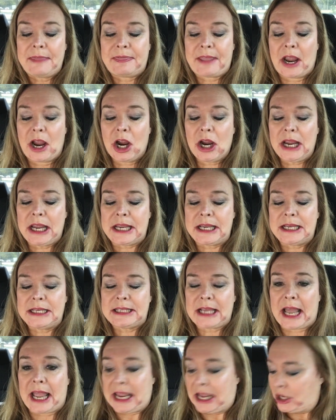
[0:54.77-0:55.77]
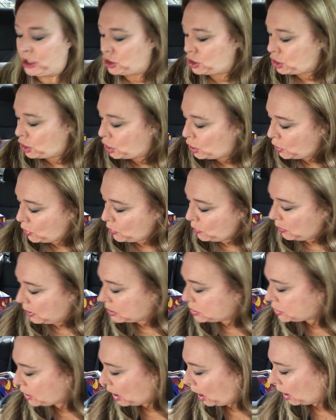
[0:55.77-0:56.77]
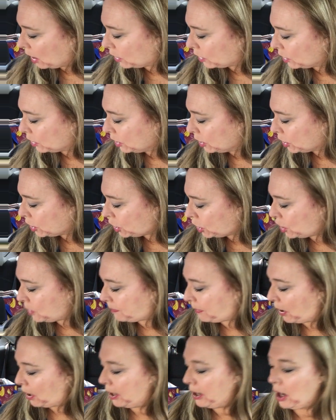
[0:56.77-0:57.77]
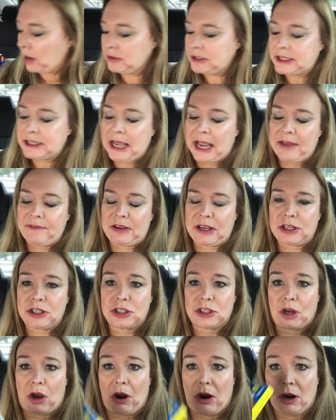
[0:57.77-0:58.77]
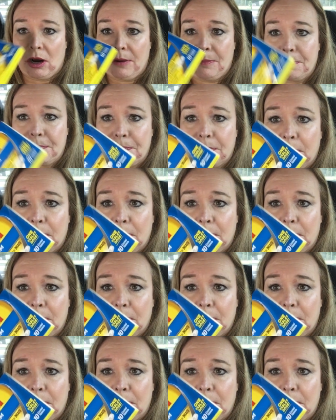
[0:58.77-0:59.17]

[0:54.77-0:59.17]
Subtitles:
there is a $2 coupon on Savings Star